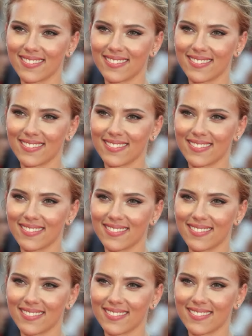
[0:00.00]

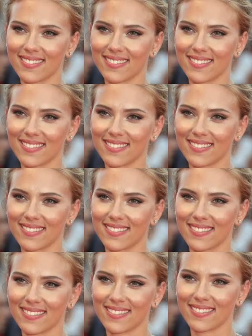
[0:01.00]

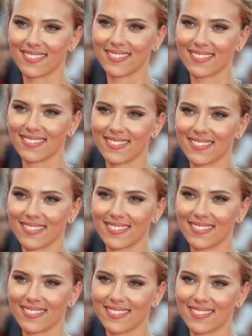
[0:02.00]
No words are spoken by the person on screen.